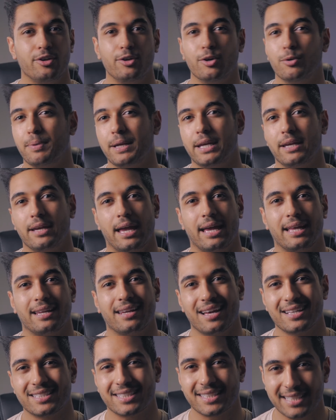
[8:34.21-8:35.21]
you'll be
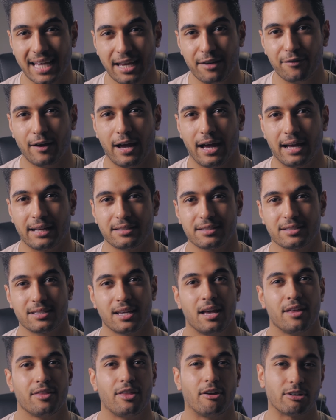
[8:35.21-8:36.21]
in safe hands.
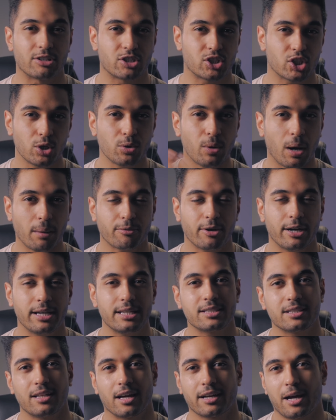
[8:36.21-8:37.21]
There are two
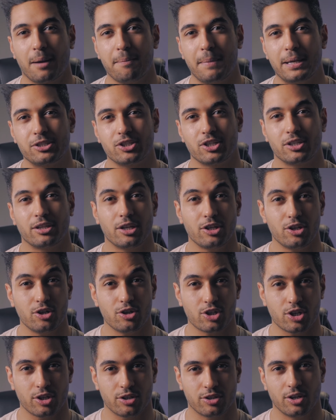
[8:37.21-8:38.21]
upgrades, like I mentioned, that you
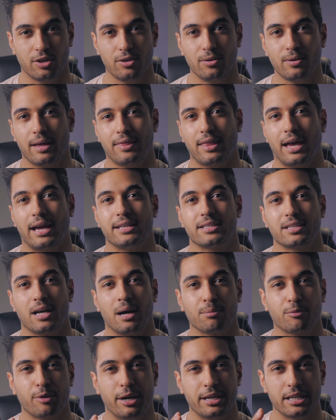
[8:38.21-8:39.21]
should do, and that is
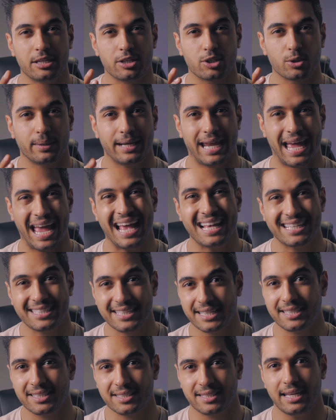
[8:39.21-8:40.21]
upgrading to an
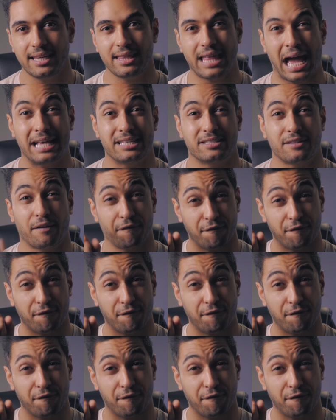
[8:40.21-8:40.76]
SSD. That is the